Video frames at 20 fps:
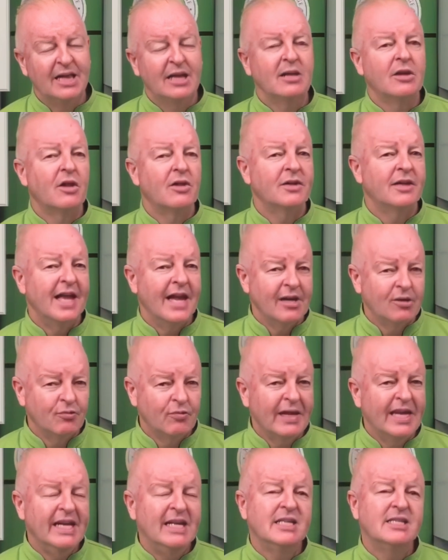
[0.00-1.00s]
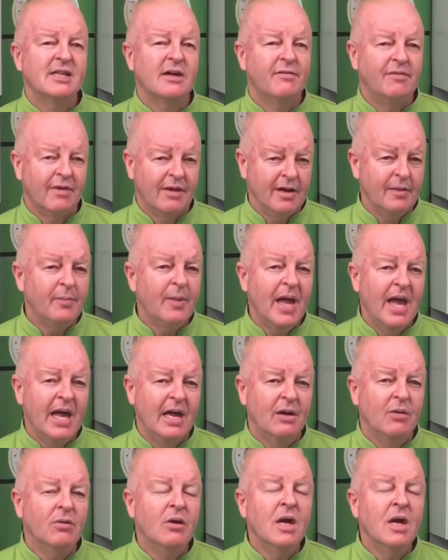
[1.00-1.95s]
A lot of their greens are very pale.